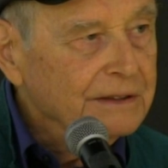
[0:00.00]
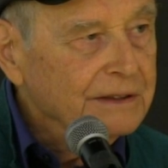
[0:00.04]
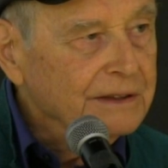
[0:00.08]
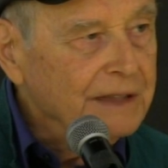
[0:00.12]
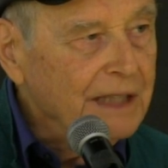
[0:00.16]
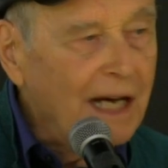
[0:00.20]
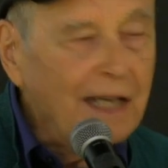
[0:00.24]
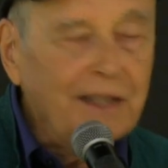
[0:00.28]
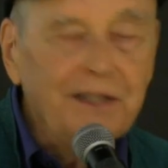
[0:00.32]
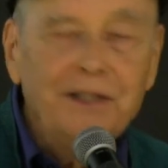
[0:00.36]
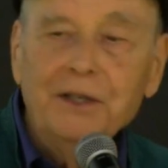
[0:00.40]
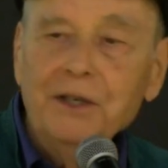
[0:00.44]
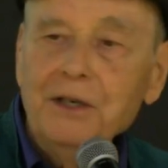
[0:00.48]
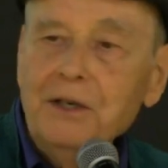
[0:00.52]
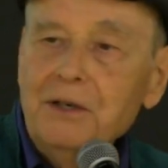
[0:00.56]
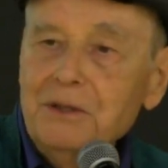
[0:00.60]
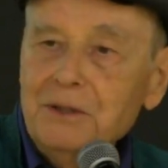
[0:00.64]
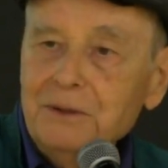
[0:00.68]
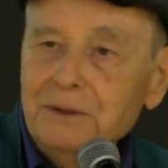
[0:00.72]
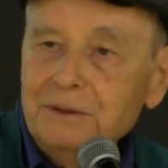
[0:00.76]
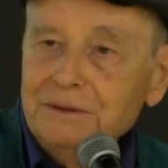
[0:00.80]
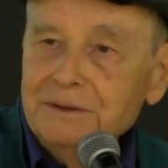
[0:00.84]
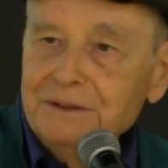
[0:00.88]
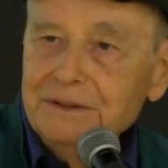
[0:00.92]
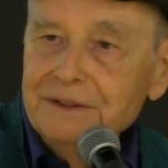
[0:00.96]
the
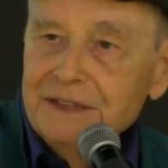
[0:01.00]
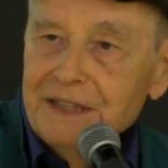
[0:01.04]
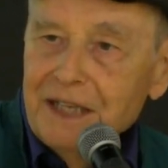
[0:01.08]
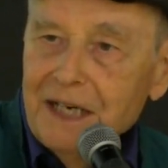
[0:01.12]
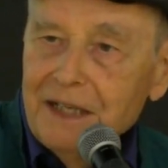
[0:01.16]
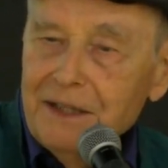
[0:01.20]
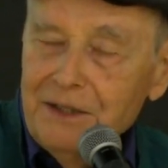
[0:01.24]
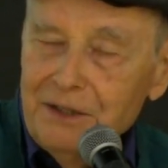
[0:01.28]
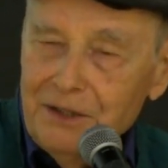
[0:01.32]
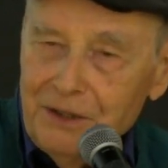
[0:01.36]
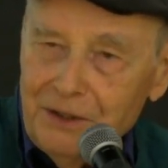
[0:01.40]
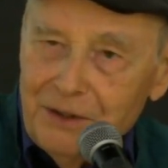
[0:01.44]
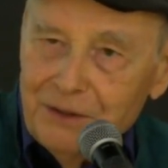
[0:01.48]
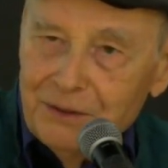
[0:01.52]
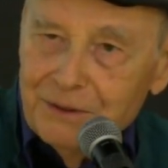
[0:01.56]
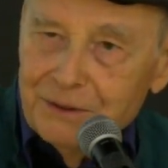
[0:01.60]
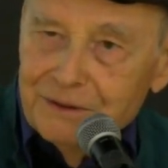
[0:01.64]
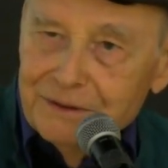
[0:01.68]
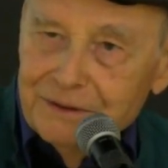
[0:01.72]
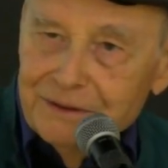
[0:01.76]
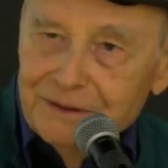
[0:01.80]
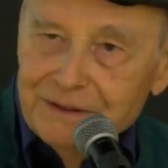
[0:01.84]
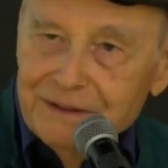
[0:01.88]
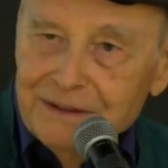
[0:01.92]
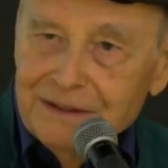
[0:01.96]
unknown.